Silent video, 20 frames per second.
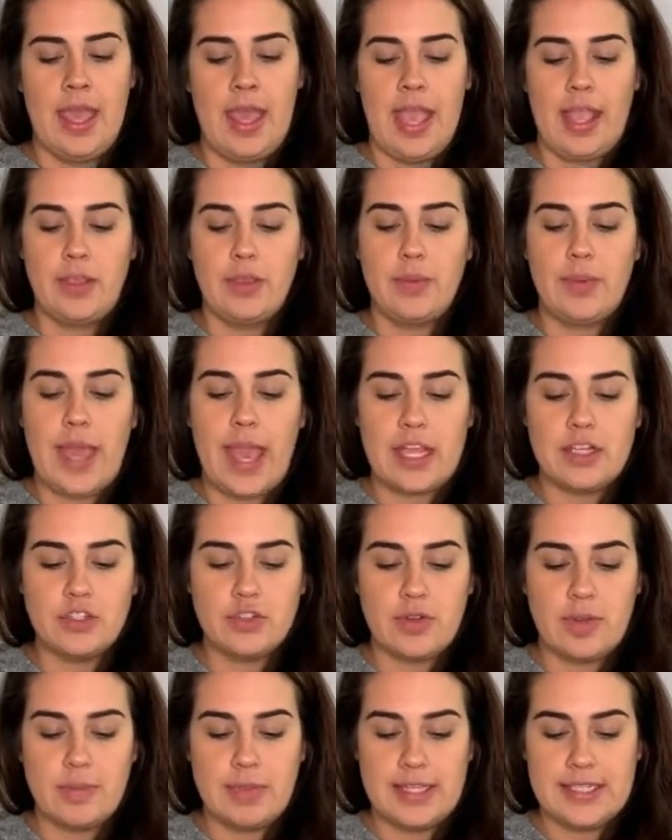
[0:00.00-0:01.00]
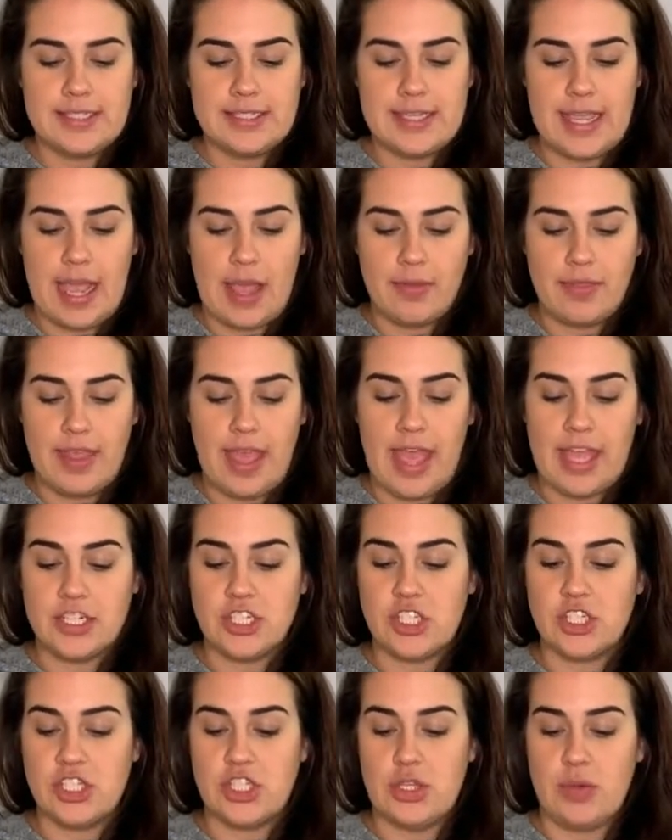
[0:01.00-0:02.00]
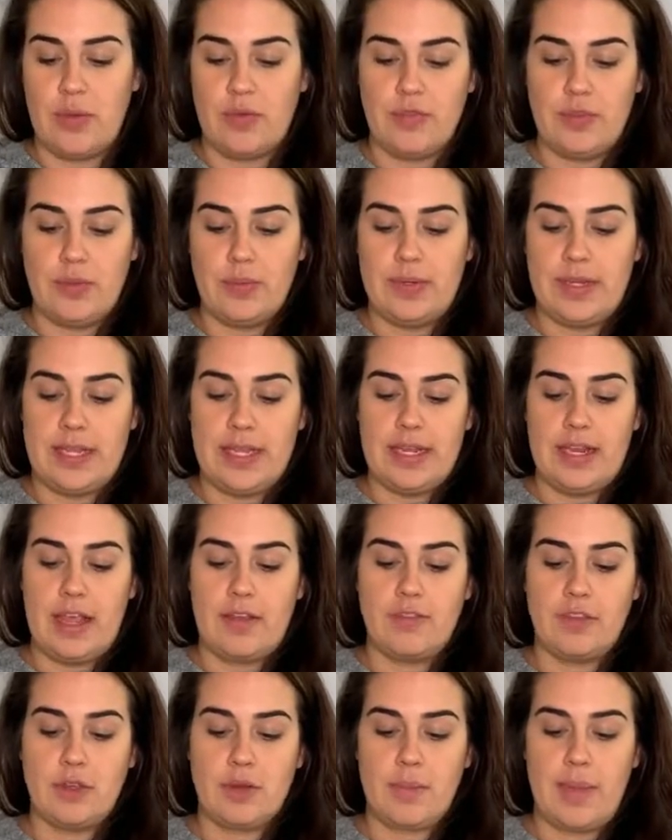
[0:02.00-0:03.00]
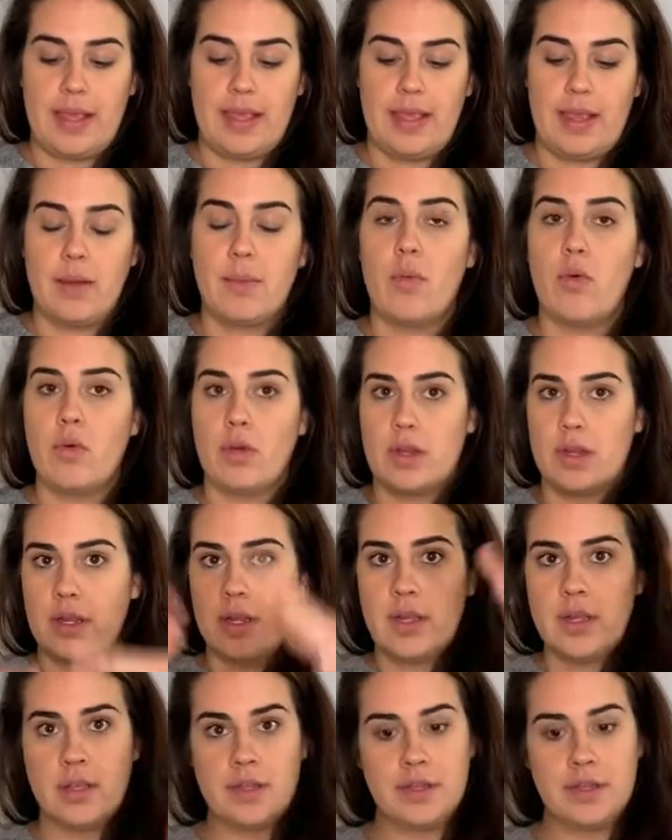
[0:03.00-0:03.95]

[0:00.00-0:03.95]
And you can trim these down, the edges too, if you need, if you're making a more